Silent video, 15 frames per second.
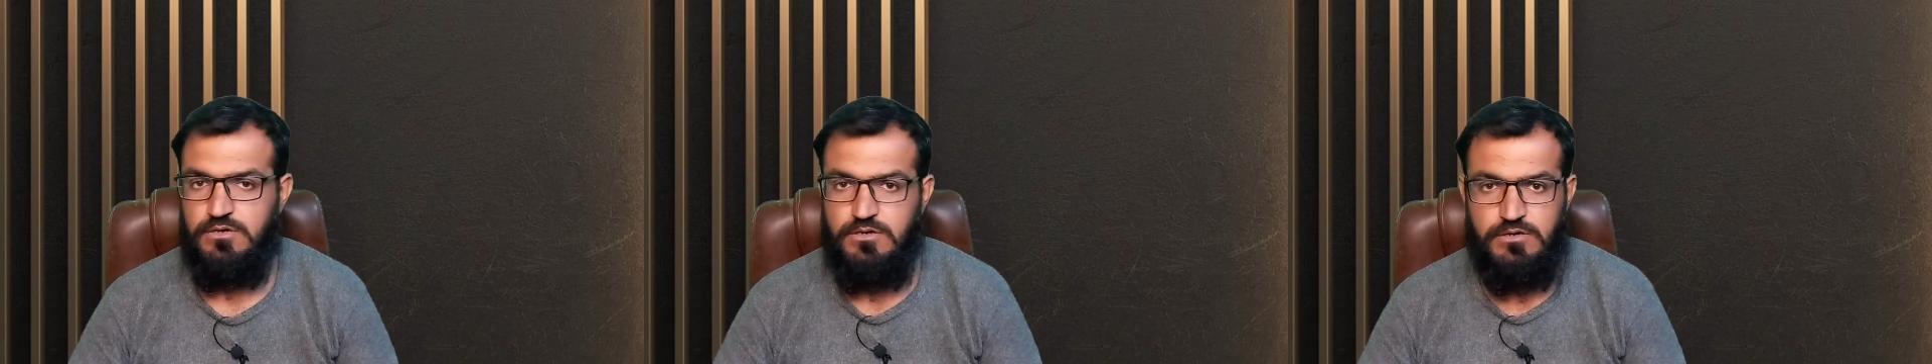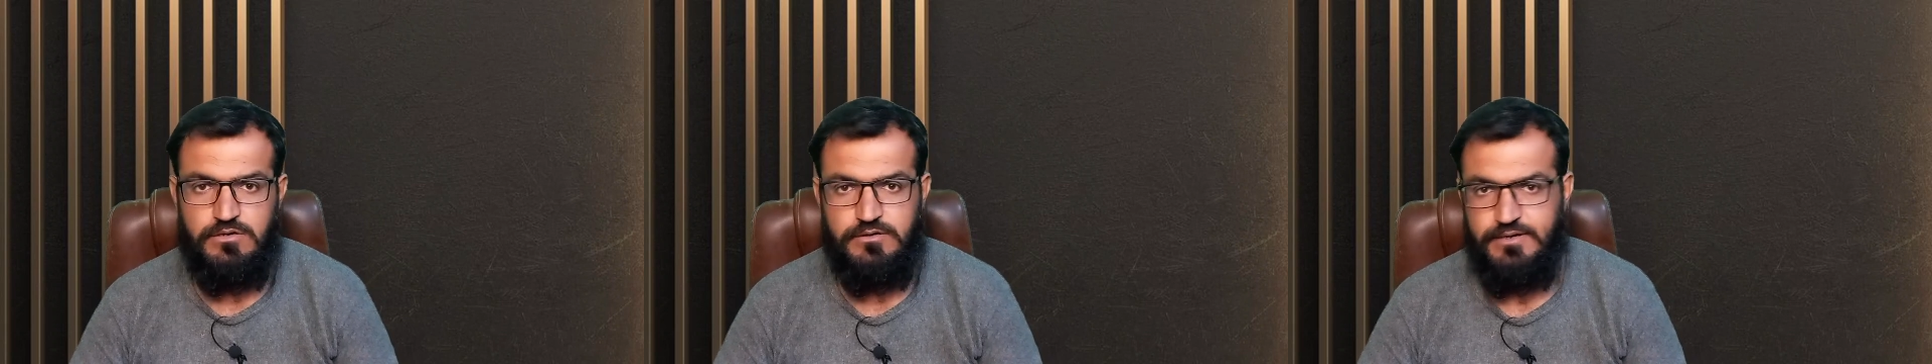
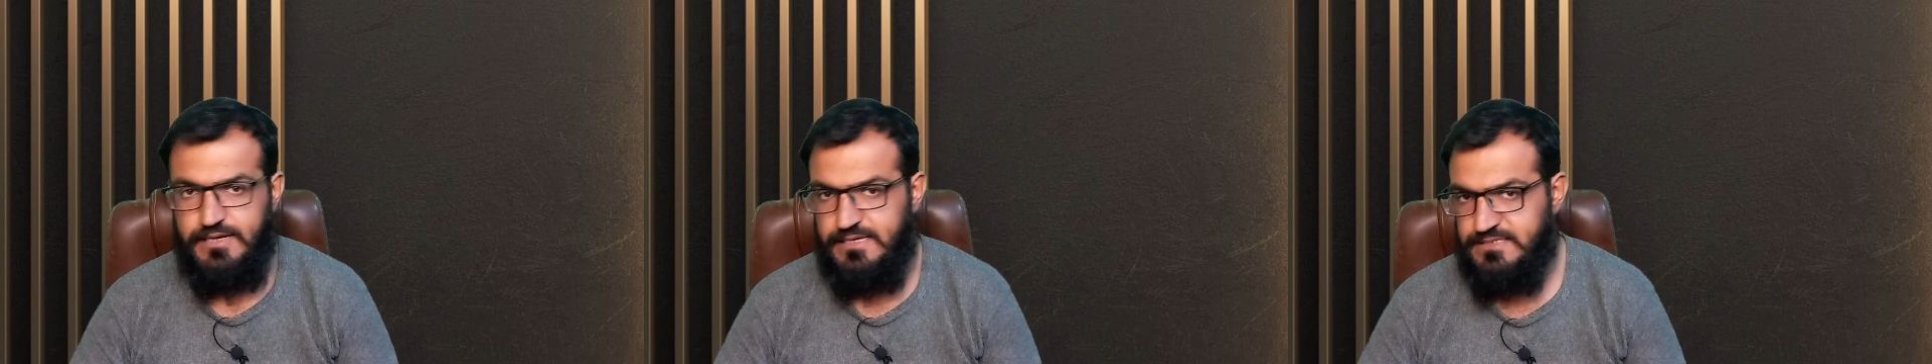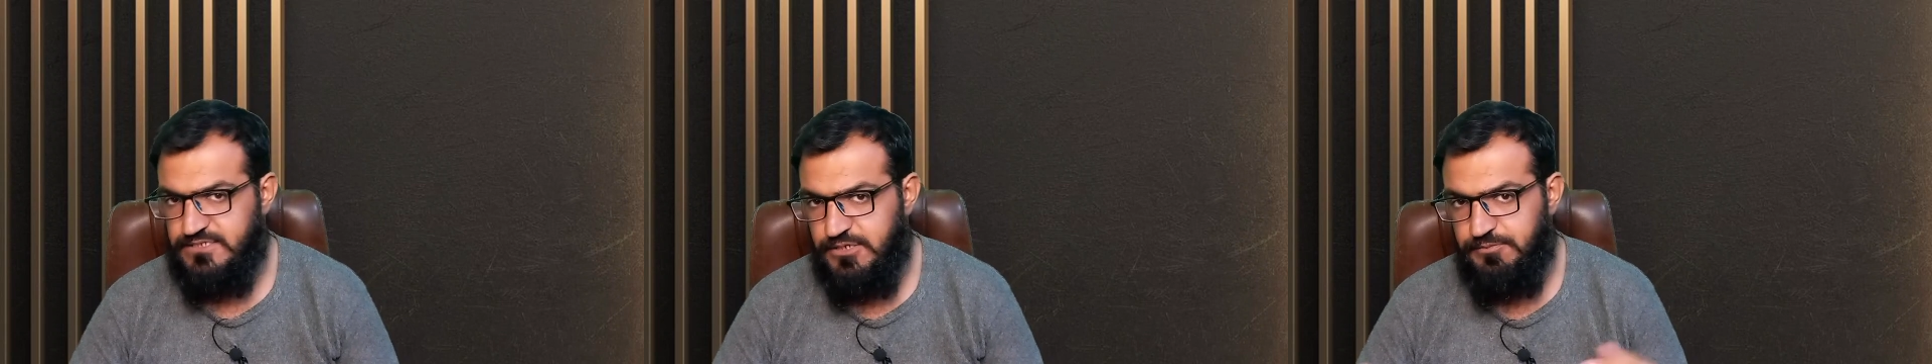or
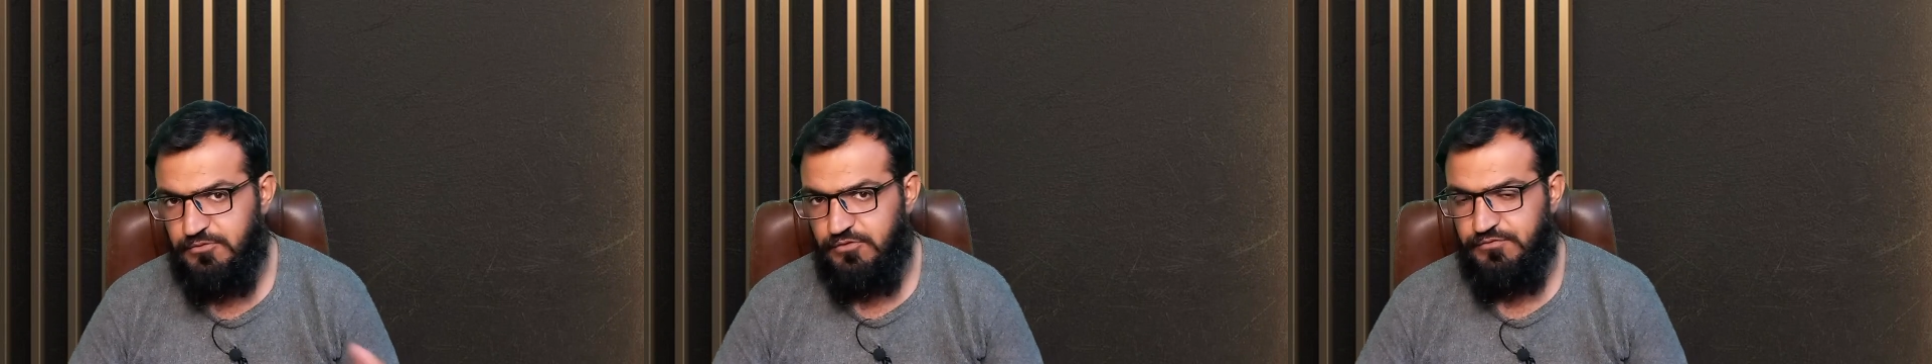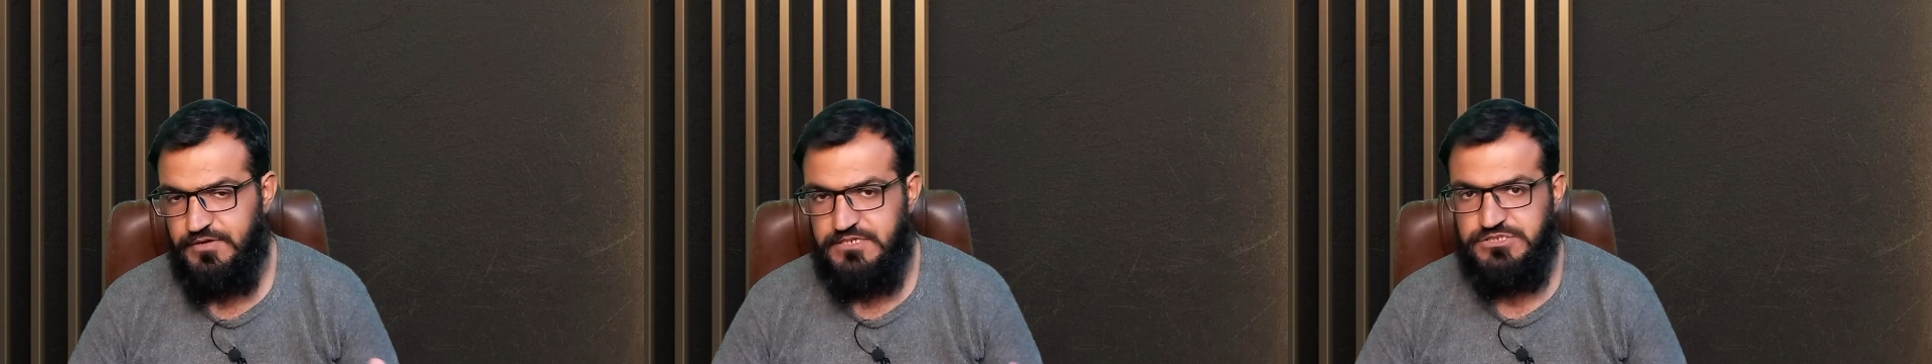SEO
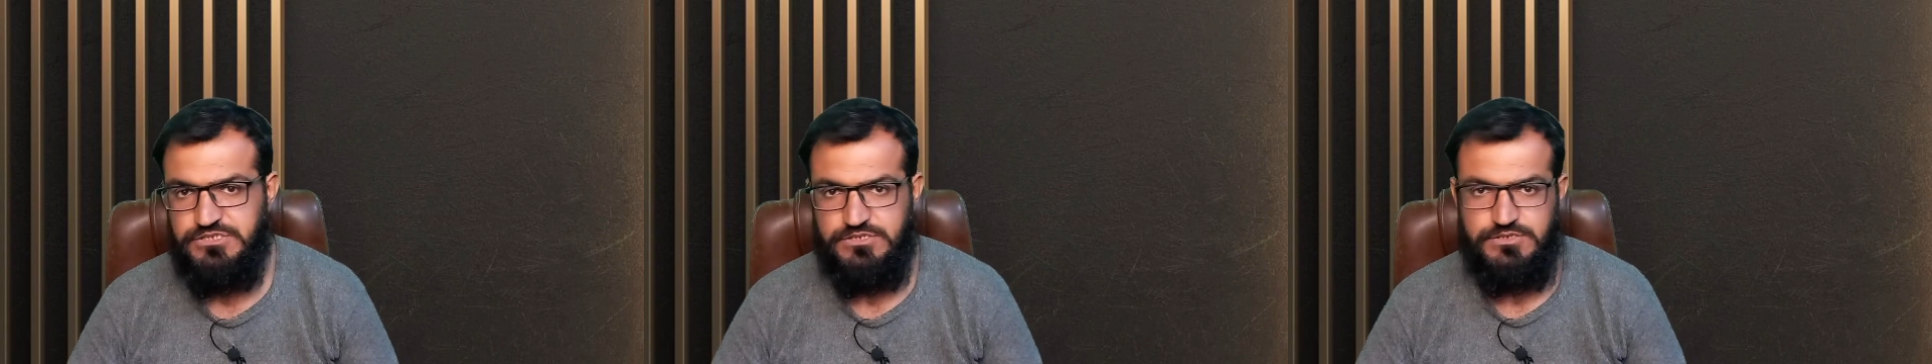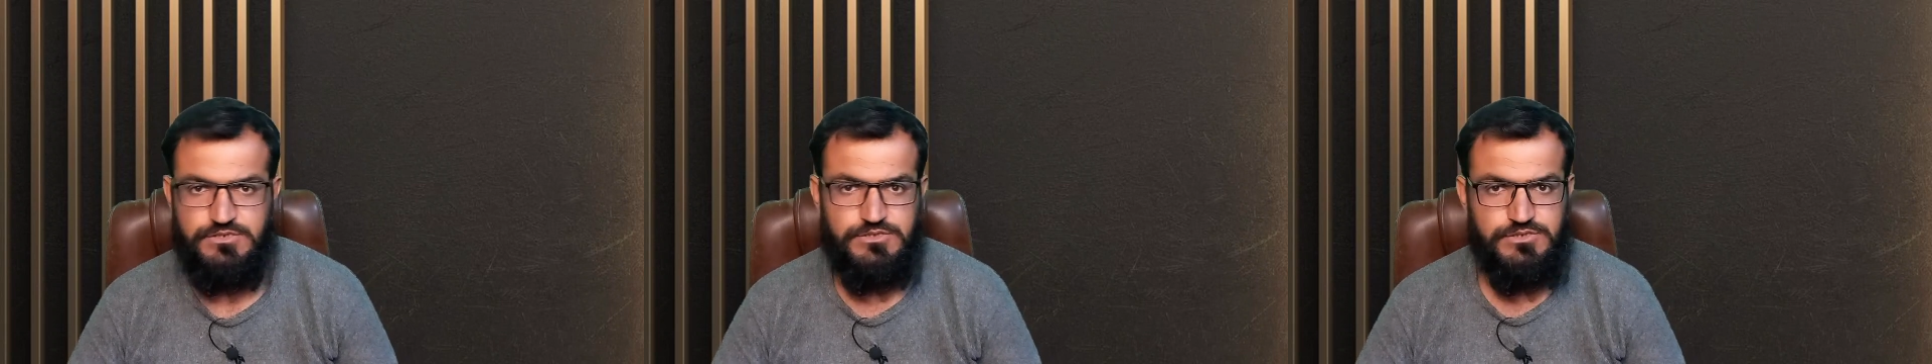
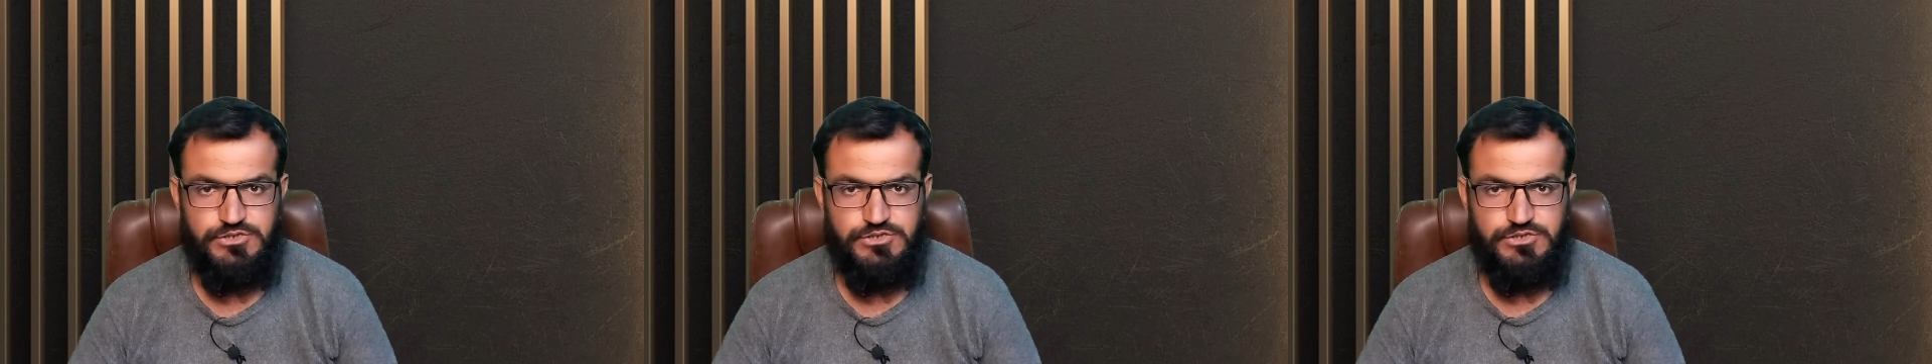professional,